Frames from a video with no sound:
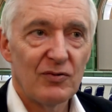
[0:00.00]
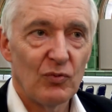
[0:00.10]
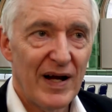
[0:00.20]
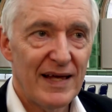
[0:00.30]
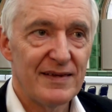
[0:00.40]

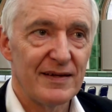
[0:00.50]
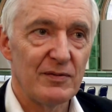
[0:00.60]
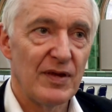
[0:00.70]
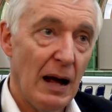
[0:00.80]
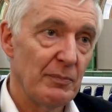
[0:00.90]
way
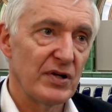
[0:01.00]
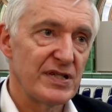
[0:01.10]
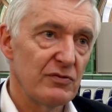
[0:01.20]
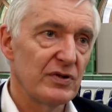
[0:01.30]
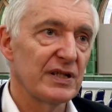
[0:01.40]
that our
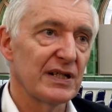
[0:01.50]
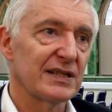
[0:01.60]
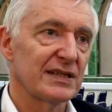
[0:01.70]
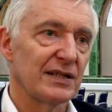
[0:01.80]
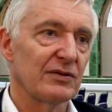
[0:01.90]
body
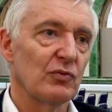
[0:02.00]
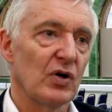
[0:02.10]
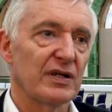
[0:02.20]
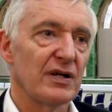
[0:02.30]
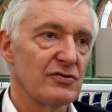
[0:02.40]
works and
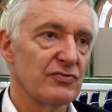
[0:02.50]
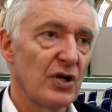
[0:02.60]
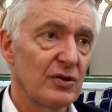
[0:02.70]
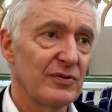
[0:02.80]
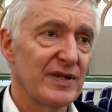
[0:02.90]
what goes
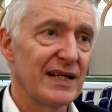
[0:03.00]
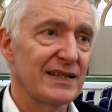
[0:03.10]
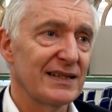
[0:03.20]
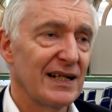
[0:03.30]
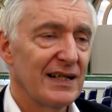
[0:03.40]
wrong with
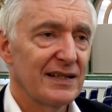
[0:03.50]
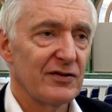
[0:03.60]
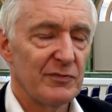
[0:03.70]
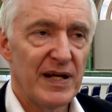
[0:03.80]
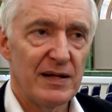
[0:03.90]
it. There
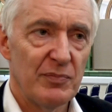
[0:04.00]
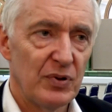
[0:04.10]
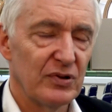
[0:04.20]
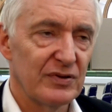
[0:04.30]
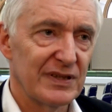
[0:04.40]
have been
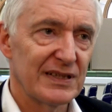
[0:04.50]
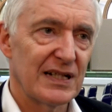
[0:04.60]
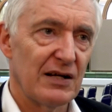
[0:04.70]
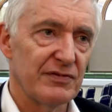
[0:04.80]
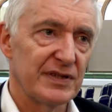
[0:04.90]
important
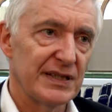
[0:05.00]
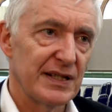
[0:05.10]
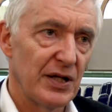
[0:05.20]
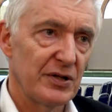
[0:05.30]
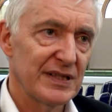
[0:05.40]
discoveries
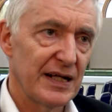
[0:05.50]
in those